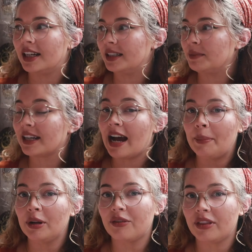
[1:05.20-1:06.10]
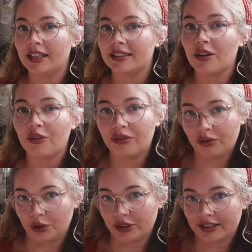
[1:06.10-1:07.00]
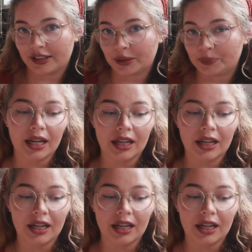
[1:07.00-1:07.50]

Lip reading: a couple of things first.